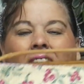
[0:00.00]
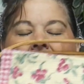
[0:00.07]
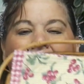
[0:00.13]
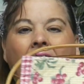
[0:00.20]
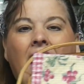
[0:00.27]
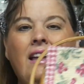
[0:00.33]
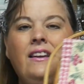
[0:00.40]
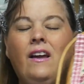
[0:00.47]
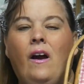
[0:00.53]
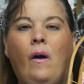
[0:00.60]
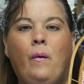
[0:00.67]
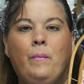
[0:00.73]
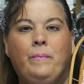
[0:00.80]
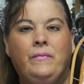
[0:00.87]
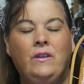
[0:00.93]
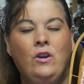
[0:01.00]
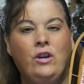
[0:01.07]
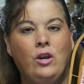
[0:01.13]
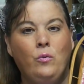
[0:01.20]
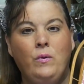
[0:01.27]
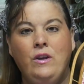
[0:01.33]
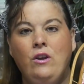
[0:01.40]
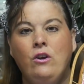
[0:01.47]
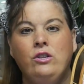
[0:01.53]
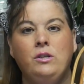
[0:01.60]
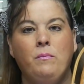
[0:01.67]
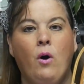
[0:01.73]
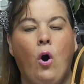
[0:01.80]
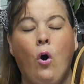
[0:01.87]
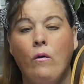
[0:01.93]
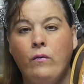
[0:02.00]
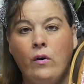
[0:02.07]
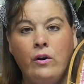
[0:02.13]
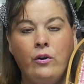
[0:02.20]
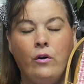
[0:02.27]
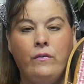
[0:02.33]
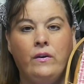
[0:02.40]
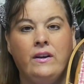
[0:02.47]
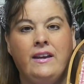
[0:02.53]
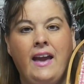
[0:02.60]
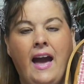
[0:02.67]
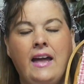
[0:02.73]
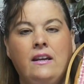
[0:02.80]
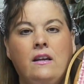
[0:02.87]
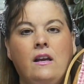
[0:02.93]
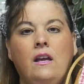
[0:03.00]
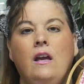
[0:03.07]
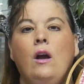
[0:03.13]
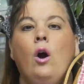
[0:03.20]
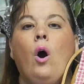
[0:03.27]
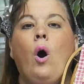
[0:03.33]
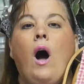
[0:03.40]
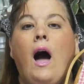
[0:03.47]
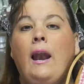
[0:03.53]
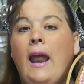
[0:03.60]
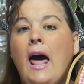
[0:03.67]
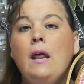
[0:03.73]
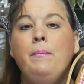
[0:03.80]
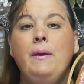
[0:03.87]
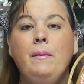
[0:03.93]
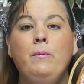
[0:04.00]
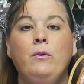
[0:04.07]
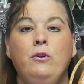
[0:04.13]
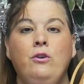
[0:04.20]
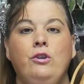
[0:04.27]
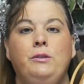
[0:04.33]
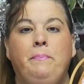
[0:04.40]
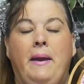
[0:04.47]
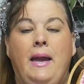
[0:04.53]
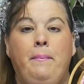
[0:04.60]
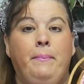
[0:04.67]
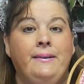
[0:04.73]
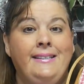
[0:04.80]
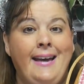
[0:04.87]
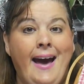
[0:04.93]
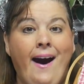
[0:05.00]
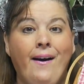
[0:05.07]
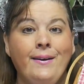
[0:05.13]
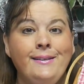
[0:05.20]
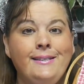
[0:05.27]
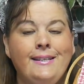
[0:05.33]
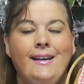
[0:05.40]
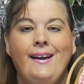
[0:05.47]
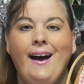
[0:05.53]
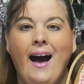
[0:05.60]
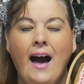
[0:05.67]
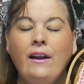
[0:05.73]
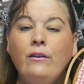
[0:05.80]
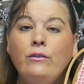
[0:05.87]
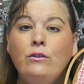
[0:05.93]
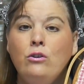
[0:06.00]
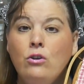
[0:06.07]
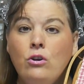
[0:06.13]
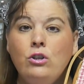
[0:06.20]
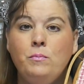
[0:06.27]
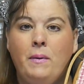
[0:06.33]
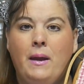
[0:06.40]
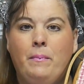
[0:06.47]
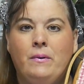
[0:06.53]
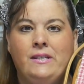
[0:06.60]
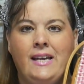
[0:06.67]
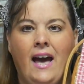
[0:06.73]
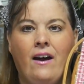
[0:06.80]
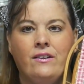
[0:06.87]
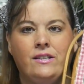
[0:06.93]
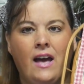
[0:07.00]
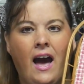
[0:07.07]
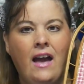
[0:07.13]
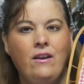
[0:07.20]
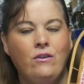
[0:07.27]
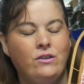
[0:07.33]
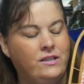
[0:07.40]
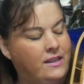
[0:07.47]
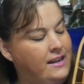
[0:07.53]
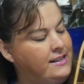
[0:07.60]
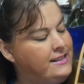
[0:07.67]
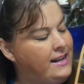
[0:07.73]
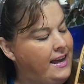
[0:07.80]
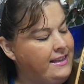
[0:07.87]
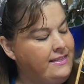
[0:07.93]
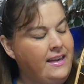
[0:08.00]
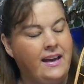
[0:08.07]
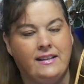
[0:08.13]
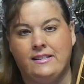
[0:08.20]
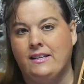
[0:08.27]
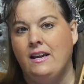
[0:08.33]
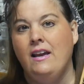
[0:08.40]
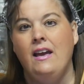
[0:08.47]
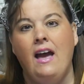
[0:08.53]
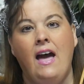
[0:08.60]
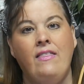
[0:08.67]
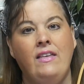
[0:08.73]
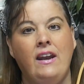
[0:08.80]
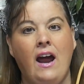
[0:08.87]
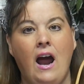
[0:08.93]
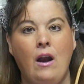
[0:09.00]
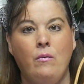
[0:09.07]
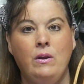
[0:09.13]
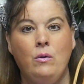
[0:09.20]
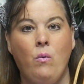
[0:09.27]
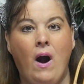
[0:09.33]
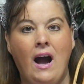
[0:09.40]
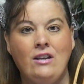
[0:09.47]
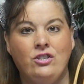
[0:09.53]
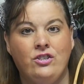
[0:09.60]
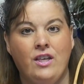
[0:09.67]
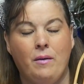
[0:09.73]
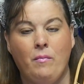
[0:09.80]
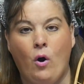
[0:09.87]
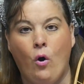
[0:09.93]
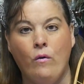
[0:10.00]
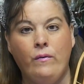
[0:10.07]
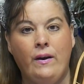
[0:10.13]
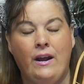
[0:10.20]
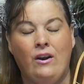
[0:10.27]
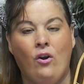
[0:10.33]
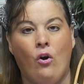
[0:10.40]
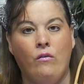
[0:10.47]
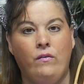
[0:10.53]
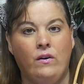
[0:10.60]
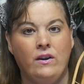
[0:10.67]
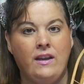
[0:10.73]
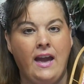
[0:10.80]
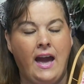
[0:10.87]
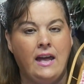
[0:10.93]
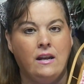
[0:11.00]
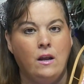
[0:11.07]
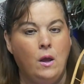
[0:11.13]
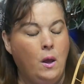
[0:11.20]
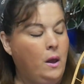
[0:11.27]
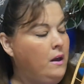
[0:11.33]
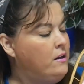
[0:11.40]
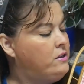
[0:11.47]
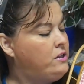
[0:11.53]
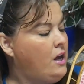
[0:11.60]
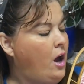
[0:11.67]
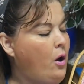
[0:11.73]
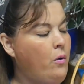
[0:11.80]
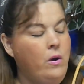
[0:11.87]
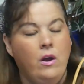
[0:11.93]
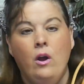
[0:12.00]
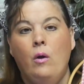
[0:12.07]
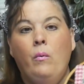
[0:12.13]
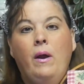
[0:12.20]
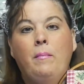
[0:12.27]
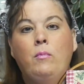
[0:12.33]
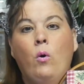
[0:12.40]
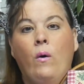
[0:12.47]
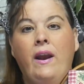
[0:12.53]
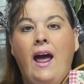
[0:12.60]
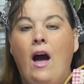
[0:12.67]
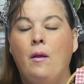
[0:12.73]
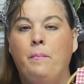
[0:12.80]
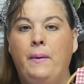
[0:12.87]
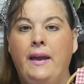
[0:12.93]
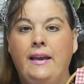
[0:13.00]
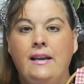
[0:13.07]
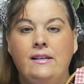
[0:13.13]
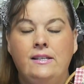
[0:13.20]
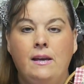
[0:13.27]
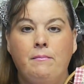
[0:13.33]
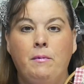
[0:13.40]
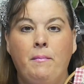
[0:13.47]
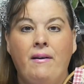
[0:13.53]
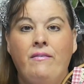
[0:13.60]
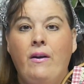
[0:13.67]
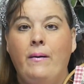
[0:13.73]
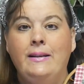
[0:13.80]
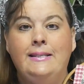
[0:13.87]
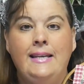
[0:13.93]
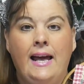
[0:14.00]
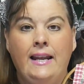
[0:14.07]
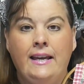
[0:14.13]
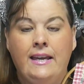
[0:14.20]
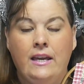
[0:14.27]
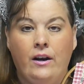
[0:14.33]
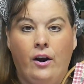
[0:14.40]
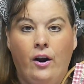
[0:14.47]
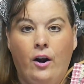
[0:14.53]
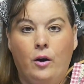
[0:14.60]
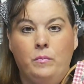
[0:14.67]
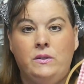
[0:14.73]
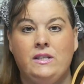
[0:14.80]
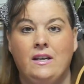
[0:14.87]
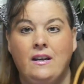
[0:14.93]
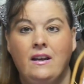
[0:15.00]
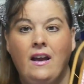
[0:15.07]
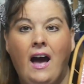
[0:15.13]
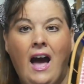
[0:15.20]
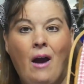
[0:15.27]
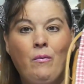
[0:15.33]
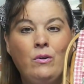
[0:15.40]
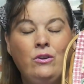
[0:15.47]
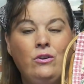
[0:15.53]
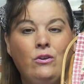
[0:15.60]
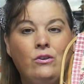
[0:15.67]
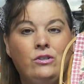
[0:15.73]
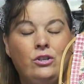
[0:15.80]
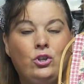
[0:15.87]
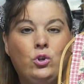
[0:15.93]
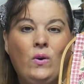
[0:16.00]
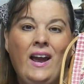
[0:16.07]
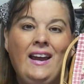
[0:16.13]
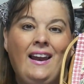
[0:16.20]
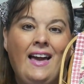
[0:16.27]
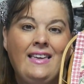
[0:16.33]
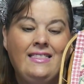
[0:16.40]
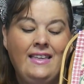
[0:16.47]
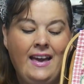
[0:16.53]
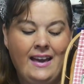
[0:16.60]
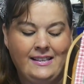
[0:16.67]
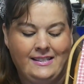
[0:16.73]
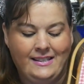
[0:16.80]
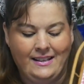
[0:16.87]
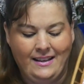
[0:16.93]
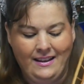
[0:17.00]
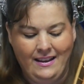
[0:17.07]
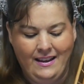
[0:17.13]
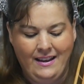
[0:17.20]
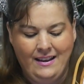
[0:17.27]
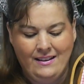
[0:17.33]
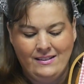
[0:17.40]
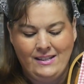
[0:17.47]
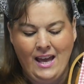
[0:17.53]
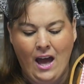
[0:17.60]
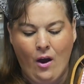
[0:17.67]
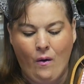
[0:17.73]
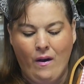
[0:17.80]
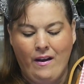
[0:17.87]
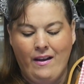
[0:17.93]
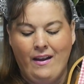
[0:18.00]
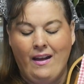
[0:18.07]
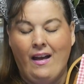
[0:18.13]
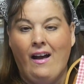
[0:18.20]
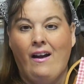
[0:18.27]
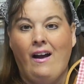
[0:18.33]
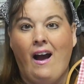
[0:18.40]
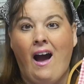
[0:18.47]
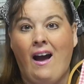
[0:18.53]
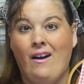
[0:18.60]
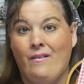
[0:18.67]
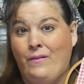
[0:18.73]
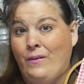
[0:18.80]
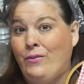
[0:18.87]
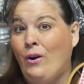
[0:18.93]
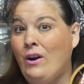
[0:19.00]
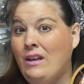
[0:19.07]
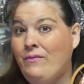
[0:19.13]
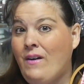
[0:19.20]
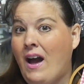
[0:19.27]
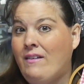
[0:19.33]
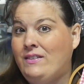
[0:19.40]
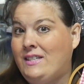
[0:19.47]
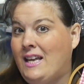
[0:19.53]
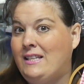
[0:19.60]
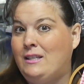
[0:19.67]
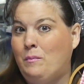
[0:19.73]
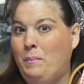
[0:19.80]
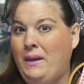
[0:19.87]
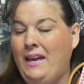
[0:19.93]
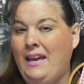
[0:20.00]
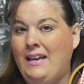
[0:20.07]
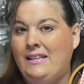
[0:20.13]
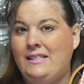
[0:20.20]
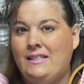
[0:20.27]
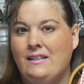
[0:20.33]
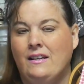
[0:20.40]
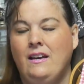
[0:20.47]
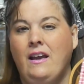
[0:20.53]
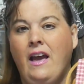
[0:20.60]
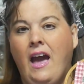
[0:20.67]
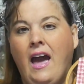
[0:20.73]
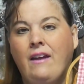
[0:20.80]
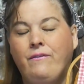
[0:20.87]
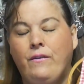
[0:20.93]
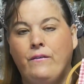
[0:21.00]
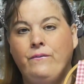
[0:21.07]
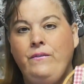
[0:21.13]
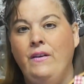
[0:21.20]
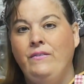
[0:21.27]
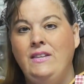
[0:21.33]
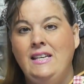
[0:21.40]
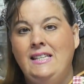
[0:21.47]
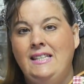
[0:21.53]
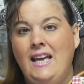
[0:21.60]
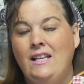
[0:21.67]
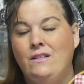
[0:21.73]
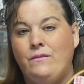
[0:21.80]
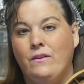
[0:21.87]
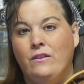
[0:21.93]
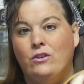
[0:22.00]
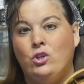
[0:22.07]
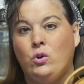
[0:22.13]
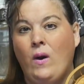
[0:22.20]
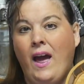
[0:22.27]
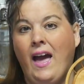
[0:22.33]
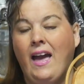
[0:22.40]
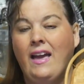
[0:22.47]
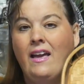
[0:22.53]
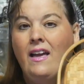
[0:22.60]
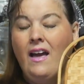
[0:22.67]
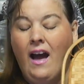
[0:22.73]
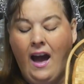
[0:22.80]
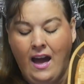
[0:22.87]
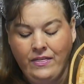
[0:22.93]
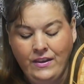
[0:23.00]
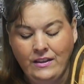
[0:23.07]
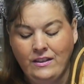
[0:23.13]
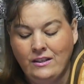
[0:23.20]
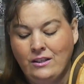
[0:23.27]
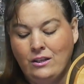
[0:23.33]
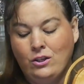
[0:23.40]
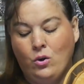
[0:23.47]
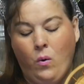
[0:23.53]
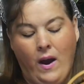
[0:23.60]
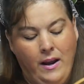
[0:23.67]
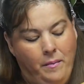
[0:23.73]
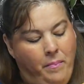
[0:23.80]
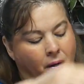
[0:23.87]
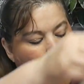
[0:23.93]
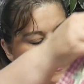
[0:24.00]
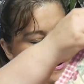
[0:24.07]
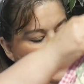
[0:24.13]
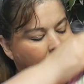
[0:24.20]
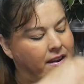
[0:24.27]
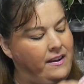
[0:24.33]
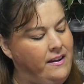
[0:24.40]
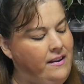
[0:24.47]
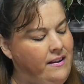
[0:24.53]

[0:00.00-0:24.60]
and you can reuse them over and over again a lot of people use paper towels I don't use paper towels I use things like this and then I rewash them over and over again so when I'm going out and picking some of my very delicate herbs I will use a tray like this so for 35 cents a piece and for 50 cents for the tray I think this is quite a bargain.